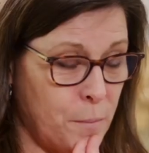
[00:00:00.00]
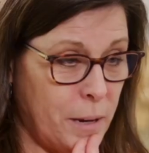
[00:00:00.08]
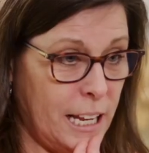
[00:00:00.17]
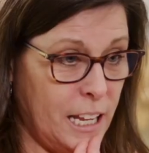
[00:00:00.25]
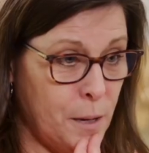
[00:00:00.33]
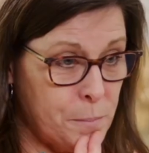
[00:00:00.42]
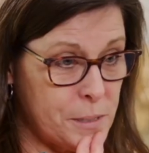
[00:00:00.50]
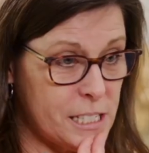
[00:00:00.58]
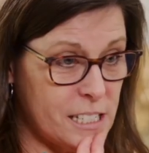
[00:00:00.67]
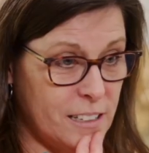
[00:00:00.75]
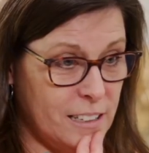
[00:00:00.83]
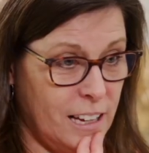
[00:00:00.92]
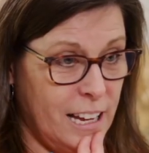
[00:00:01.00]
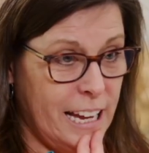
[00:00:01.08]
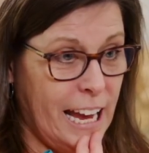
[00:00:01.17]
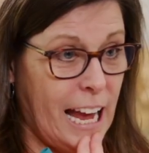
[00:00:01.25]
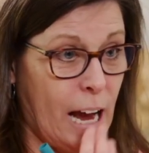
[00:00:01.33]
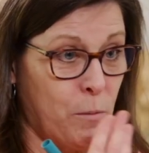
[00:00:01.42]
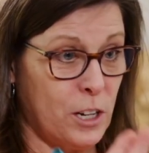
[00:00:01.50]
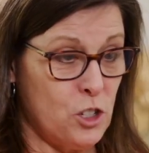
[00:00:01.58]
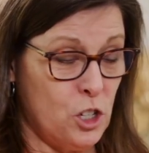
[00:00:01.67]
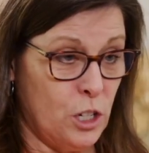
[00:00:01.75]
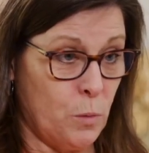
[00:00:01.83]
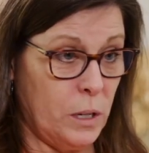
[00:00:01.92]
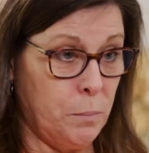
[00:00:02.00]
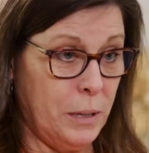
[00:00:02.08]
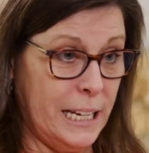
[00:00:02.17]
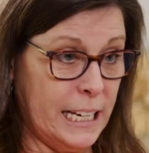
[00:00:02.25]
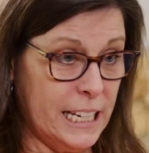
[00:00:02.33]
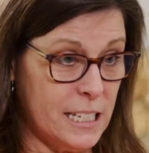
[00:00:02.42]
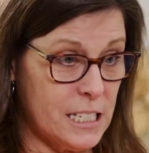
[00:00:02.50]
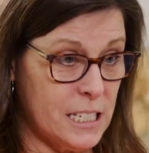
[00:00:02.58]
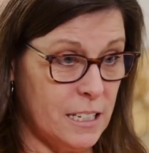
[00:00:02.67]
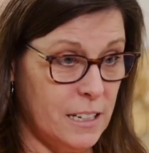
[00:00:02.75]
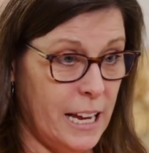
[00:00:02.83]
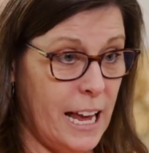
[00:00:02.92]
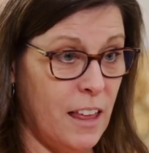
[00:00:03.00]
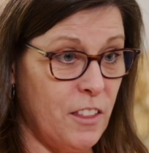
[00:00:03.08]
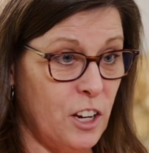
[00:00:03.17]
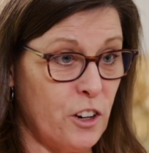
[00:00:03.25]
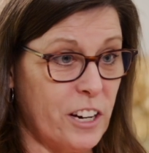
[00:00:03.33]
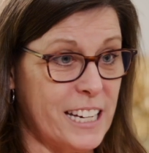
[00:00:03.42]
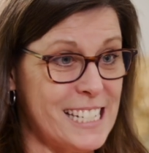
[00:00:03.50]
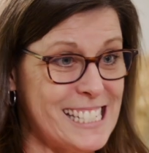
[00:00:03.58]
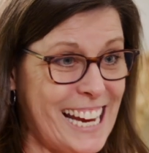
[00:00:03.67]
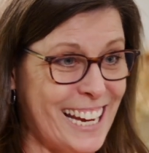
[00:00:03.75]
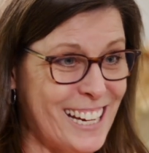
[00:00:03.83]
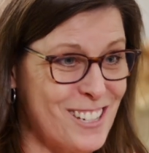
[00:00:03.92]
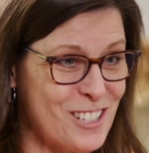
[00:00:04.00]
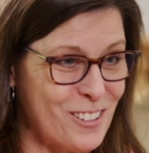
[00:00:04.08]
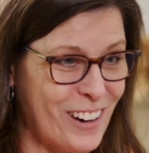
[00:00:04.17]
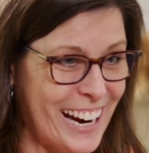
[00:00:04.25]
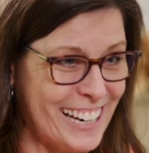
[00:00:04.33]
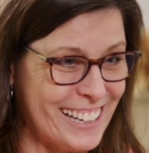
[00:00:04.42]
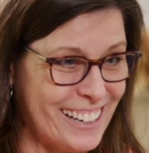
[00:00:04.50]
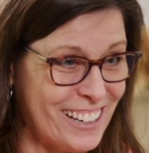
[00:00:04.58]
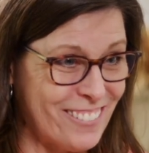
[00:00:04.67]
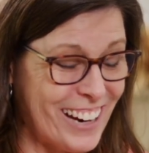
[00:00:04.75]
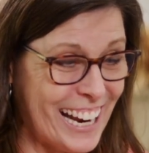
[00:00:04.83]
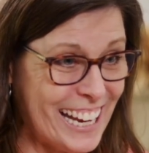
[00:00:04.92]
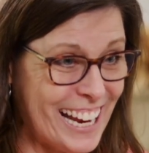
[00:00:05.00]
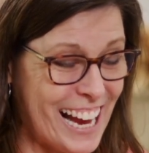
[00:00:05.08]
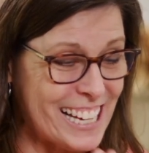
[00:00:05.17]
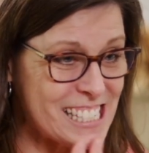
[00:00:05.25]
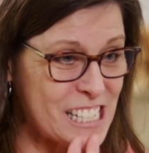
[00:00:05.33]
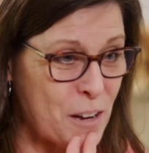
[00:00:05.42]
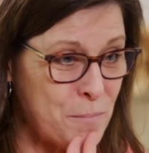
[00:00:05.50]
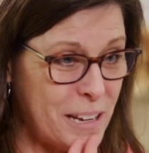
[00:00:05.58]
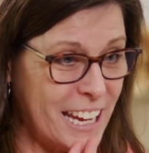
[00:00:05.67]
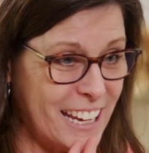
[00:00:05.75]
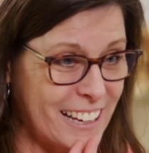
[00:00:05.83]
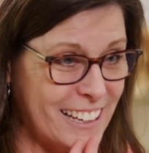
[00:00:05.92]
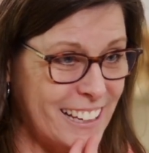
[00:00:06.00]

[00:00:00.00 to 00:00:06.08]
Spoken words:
at my lips. I want you to repeat it, and then you're going to say it as you write it. Are you ready? Eyes on me.